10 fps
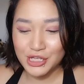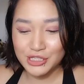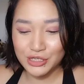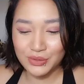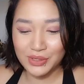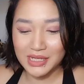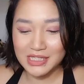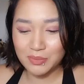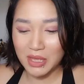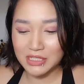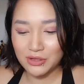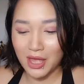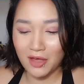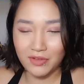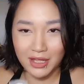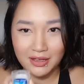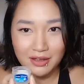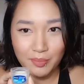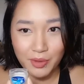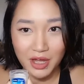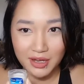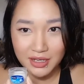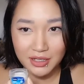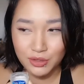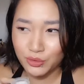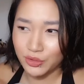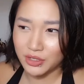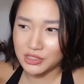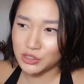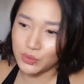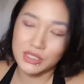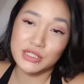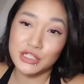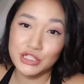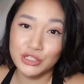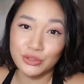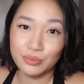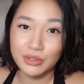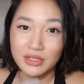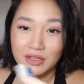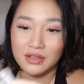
So it's best to have like a potted or a squeezy tube.